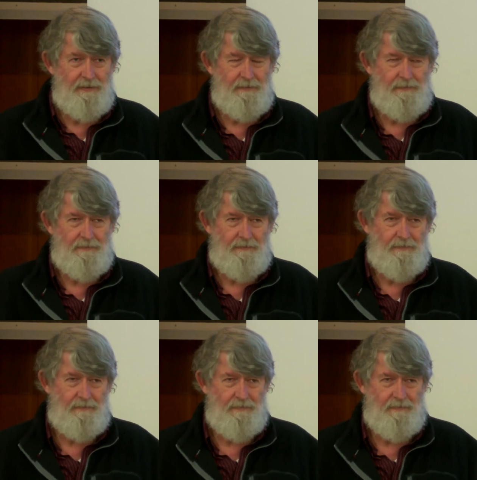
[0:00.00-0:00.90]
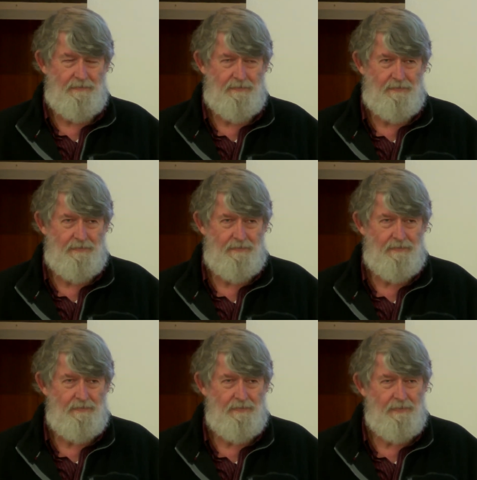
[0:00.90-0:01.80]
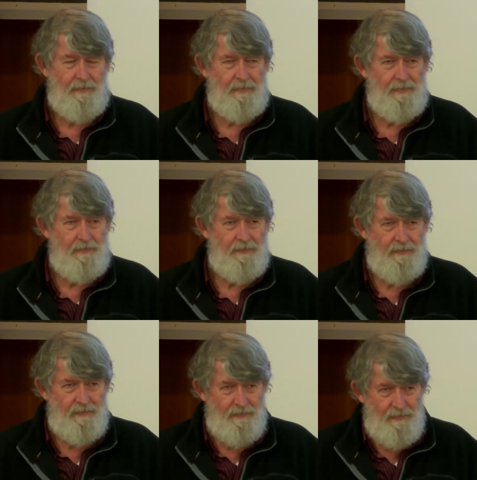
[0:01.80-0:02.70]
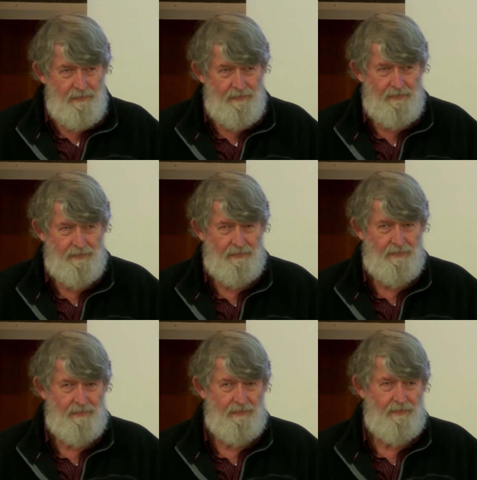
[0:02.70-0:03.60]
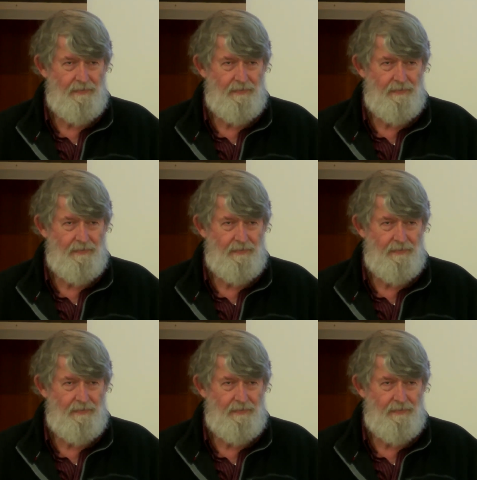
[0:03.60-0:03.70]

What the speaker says: No one is speaking in this clip.